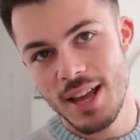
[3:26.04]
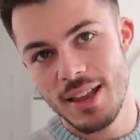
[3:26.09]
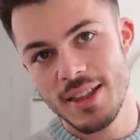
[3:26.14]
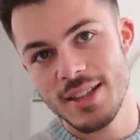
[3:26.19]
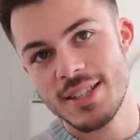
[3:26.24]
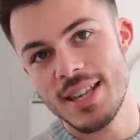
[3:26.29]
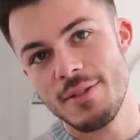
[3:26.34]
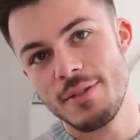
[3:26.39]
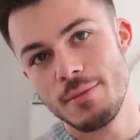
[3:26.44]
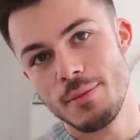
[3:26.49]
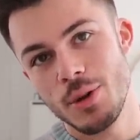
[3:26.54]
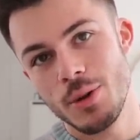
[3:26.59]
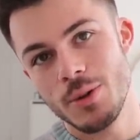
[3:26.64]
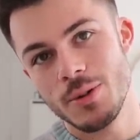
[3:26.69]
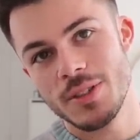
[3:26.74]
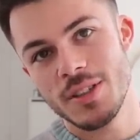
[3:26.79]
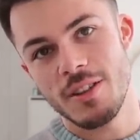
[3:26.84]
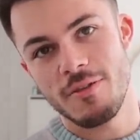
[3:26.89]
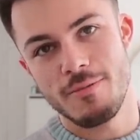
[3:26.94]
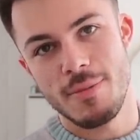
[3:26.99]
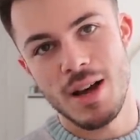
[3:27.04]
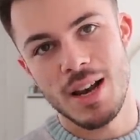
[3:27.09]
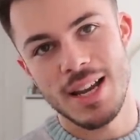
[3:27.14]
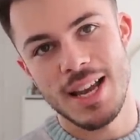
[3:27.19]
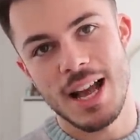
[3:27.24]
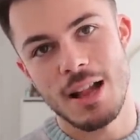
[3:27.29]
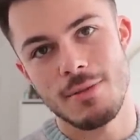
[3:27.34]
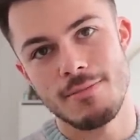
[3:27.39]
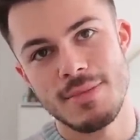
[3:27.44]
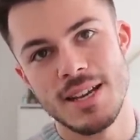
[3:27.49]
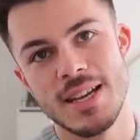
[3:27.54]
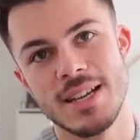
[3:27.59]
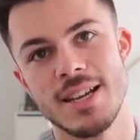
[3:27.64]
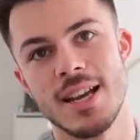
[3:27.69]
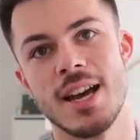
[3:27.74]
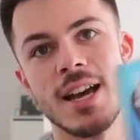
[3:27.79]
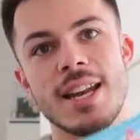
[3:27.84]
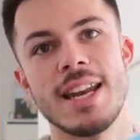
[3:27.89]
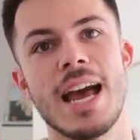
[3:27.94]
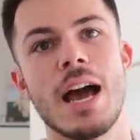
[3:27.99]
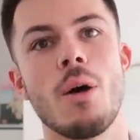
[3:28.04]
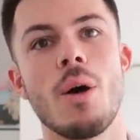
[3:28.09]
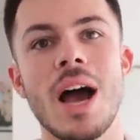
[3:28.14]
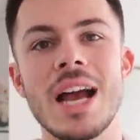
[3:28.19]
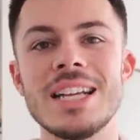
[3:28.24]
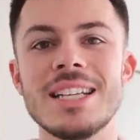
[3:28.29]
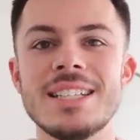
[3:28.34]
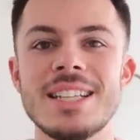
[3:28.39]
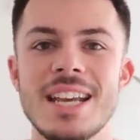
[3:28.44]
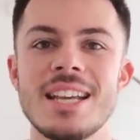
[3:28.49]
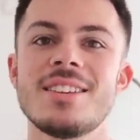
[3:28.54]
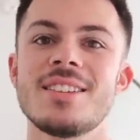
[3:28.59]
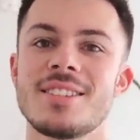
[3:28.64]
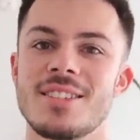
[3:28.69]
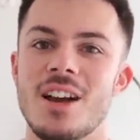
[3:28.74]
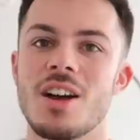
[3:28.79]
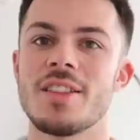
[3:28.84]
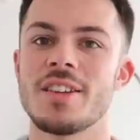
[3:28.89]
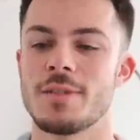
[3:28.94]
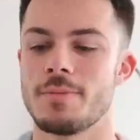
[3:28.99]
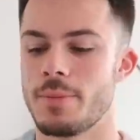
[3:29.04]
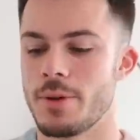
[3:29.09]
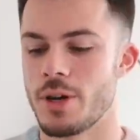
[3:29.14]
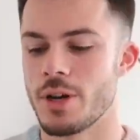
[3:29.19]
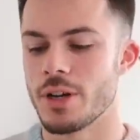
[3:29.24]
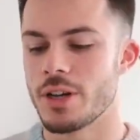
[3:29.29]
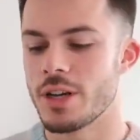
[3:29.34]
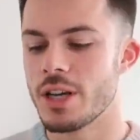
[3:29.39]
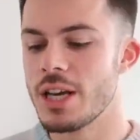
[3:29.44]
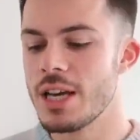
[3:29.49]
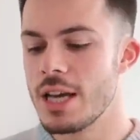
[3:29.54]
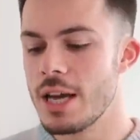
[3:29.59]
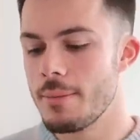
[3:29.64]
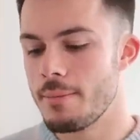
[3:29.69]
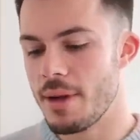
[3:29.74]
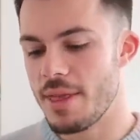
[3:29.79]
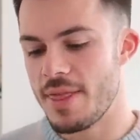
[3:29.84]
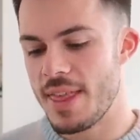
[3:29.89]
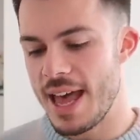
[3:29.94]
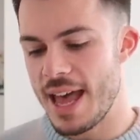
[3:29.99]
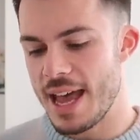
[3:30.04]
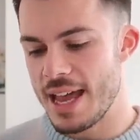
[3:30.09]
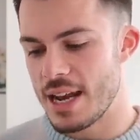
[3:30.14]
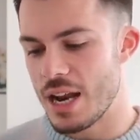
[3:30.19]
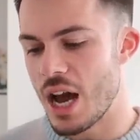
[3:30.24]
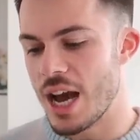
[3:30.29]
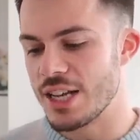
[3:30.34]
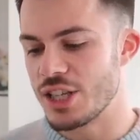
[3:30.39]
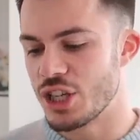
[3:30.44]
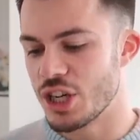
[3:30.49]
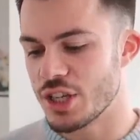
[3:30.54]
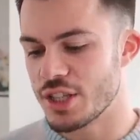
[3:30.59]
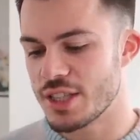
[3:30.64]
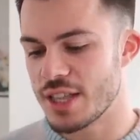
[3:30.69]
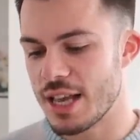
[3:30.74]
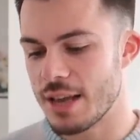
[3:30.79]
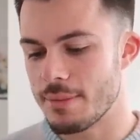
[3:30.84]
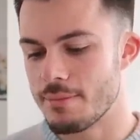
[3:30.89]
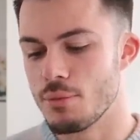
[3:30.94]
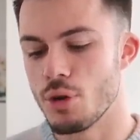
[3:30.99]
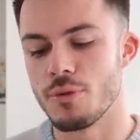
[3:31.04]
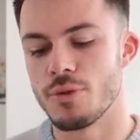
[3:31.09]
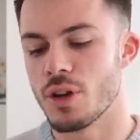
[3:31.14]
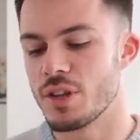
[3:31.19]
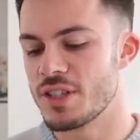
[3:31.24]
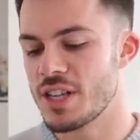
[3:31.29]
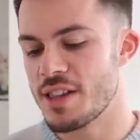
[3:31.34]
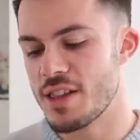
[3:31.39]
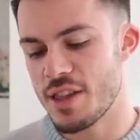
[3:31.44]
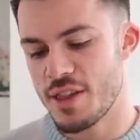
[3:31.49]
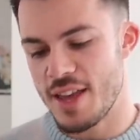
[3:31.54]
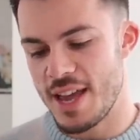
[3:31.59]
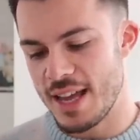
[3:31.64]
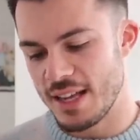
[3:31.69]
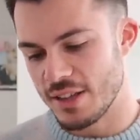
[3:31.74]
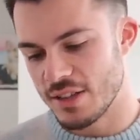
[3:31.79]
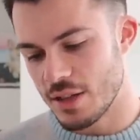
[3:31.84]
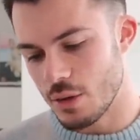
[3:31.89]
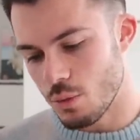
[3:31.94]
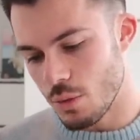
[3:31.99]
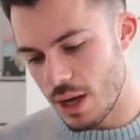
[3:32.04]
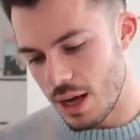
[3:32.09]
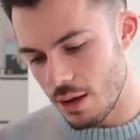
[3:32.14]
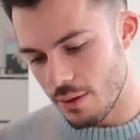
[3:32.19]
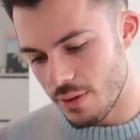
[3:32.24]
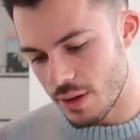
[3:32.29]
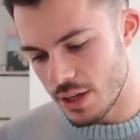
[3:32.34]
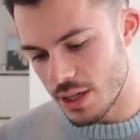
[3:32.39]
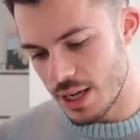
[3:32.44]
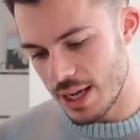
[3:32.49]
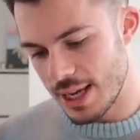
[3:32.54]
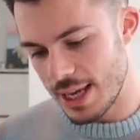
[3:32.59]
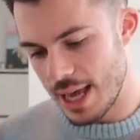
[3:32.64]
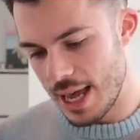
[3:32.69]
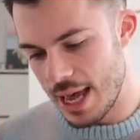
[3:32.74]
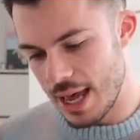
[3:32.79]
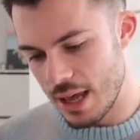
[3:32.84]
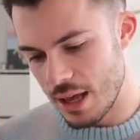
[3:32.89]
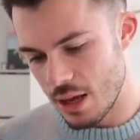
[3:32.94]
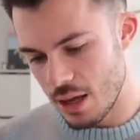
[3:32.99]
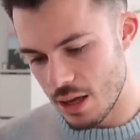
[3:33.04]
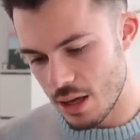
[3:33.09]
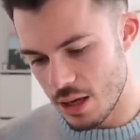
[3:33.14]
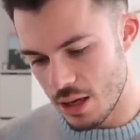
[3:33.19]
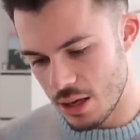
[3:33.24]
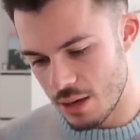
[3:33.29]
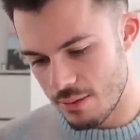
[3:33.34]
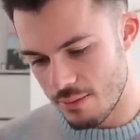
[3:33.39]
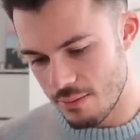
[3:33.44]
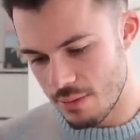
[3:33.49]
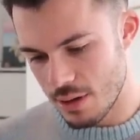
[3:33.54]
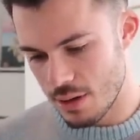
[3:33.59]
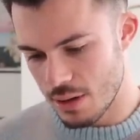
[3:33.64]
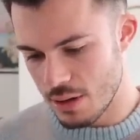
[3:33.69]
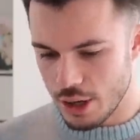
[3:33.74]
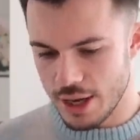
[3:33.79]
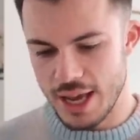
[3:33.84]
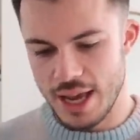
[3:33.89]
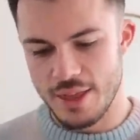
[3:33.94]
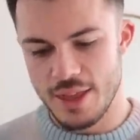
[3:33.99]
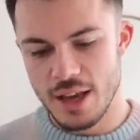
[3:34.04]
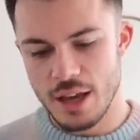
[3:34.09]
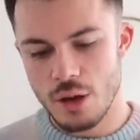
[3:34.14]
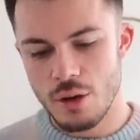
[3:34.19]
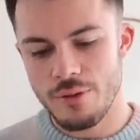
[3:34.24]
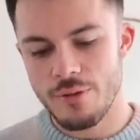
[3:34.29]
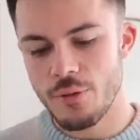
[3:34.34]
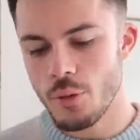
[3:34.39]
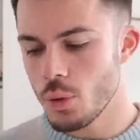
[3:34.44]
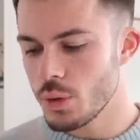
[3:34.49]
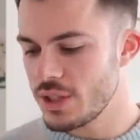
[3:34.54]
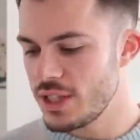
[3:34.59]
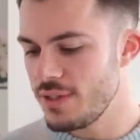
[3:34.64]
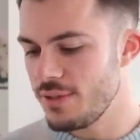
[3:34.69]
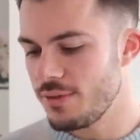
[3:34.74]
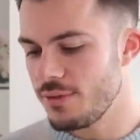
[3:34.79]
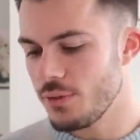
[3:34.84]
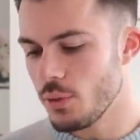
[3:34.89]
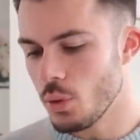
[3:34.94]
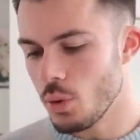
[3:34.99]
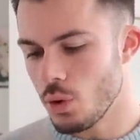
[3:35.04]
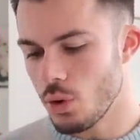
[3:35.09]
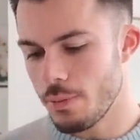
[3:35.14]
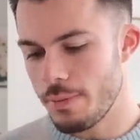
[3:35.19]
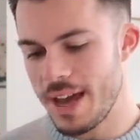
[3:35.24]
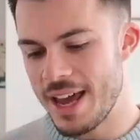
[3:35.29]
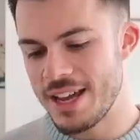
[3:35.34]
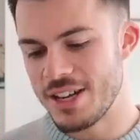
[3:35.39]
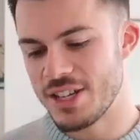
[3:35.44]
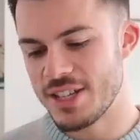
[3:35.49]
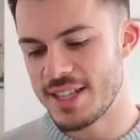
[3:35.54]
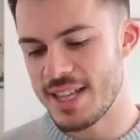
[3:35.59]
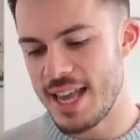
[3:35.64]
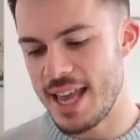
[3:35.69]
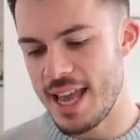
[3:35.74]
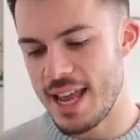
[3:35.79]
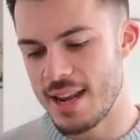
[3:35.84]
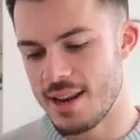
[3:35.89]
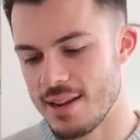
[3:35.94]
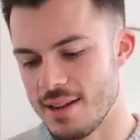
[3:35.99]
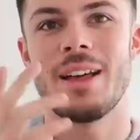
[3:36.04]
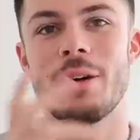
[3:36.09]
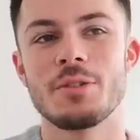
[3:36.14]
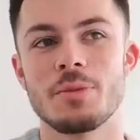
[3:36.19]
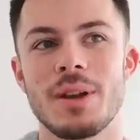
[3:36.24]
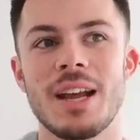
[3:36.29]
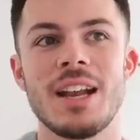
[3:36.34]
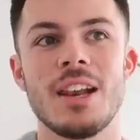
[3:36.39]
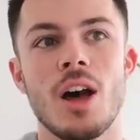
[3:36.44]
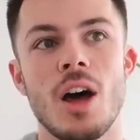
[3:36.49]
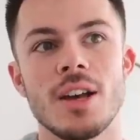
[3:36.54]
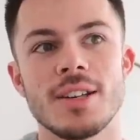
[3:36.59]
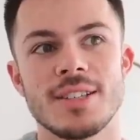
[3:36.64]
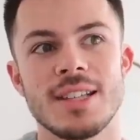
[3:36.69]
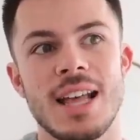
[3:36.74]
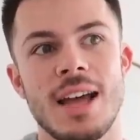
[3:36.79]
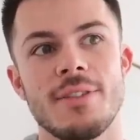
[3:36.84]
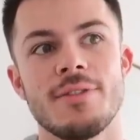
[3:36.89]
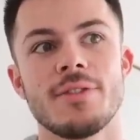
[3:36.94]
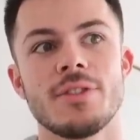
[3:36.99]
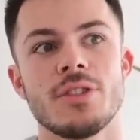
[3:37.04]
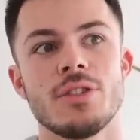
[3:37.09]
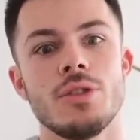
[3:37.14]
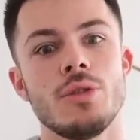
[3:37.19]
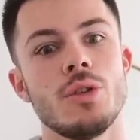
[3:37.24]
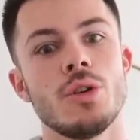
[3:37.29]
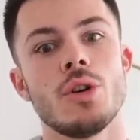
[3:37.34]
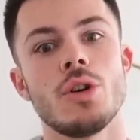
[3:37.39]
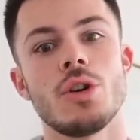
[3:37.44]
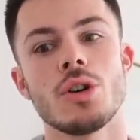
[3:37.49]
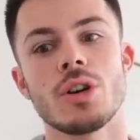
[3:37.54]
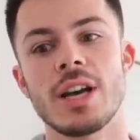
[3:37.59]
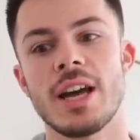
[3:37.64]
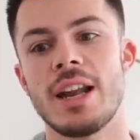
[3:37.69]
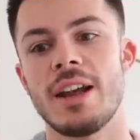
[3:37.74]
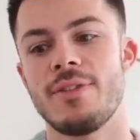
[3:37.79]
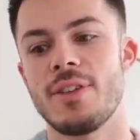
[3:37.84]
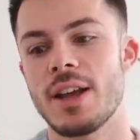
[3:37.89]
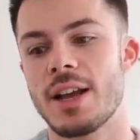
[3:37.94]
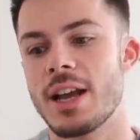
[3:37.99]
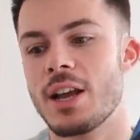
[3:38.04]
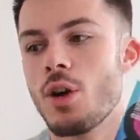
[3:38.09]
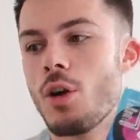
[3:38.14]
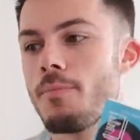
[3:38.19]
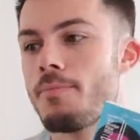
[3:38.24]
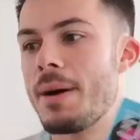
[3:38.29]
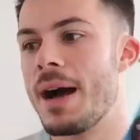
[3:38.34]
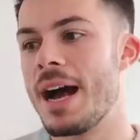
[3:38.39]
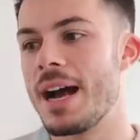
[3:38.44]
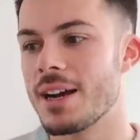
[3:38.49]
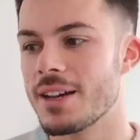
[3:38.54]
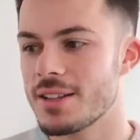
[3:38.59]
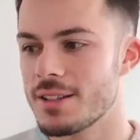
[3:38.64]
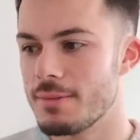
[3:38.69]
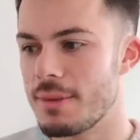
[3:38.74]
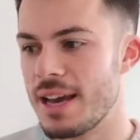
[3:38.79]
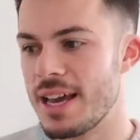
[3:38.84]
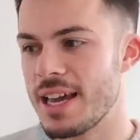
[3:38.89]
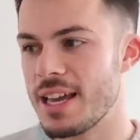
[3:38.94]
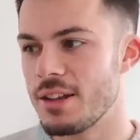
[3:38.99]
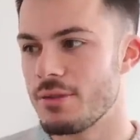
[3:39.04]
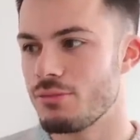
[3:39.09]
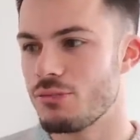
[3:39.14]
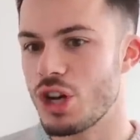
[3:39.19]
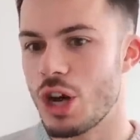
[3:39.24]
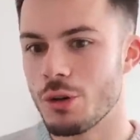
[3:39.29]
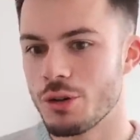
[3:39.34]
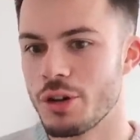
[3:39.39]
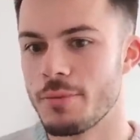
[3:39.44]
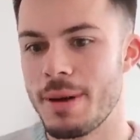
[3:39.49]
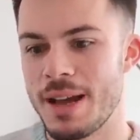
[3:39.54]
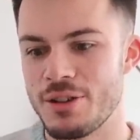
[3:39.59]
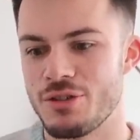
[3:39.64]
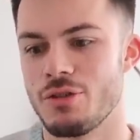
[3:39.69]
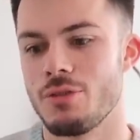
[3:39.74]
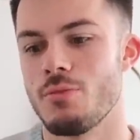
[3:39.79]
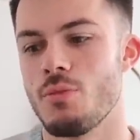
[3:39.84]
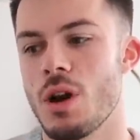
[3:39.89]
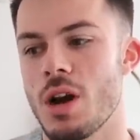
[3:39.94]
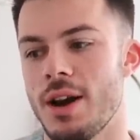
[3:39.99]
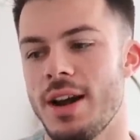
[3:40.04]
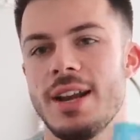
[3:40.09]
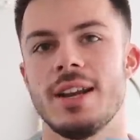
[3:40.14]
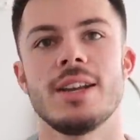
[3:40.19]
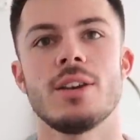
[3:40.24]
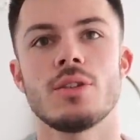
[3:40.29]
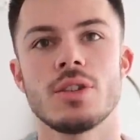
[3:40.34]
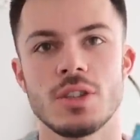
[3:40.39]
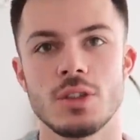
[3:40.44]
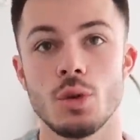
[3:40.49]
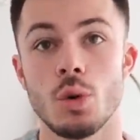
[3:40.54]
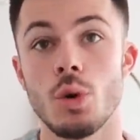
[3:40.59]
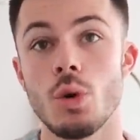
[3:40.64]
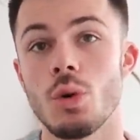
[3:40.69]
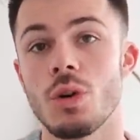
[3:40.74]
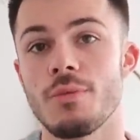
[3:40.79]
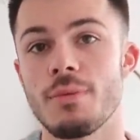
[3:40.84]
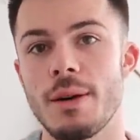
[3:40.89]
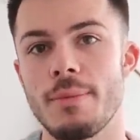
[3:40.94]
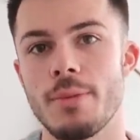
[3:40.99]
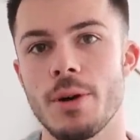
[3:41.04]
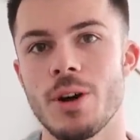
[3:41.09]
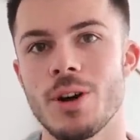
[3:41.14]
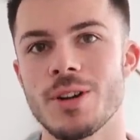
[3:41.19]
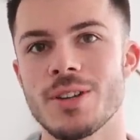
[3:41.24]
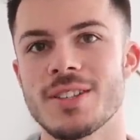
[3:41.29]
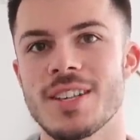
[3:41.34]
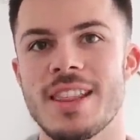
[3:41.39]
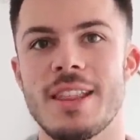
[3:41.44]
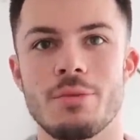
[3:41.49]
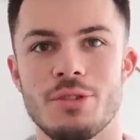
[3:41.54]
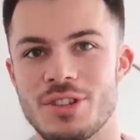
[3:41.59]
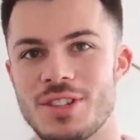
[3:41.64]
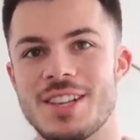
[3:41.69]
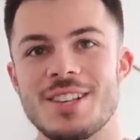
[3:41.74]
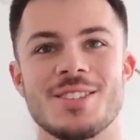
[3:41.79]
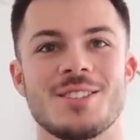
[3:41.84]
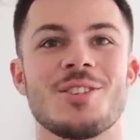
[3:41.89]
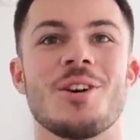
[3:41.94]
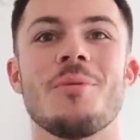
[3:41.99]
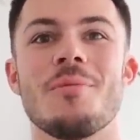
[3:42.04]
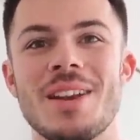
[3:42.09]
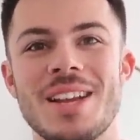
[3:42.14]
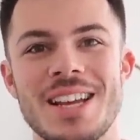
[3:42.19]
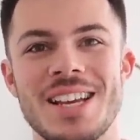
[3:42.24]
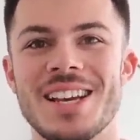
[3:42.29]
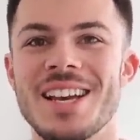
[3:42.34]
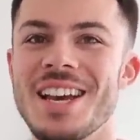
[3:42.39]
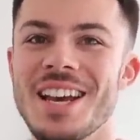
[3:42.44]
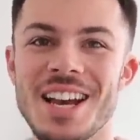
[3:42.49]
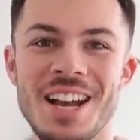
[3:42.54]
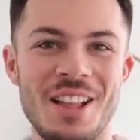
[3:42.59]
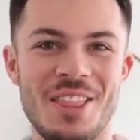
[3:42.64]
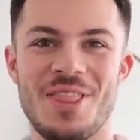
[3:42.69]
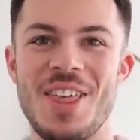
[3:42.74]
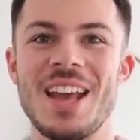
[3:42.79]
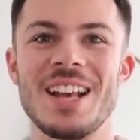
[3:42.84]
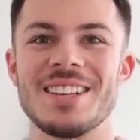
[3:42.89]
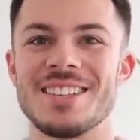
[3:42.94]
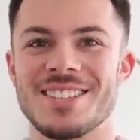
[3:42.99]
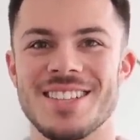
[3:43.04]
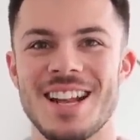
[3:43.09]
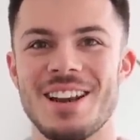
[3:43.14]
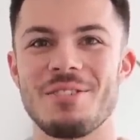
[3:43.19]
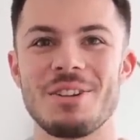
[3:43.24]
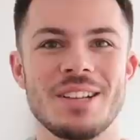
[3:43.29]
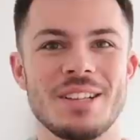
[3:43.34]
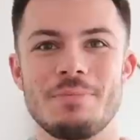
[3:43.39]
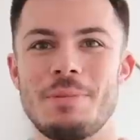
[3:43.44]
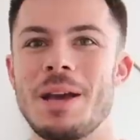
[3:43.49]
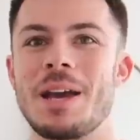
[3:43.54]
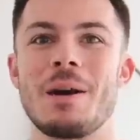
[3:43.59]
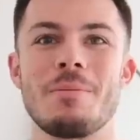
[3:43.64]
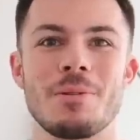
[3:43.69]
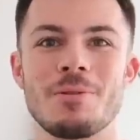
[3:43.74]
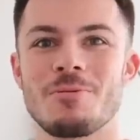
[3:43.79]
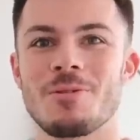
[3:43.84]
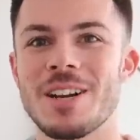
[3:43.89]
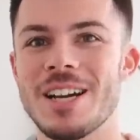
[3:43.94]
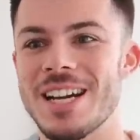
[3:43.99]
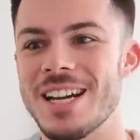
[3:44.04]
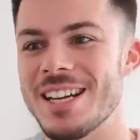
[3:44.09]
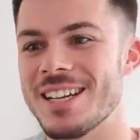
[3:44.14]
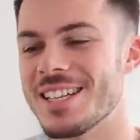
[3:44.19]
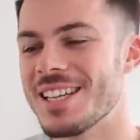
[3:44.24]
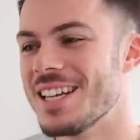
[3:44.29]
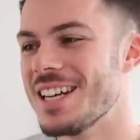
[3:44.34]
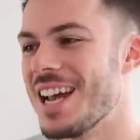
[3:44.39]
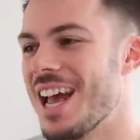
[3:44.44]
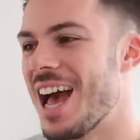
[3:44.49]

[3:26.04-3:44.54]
The Seven Moons of Mali Almeida. Now, I did start this book, but then I just like moved on to other things. So how far did I get? Okay, I think I got 44 pages in. That was when I last left New York, and I feel like I got back to my childhood bedroom where I store all of my books, and there were just like so many things that I wanted to pick up and read.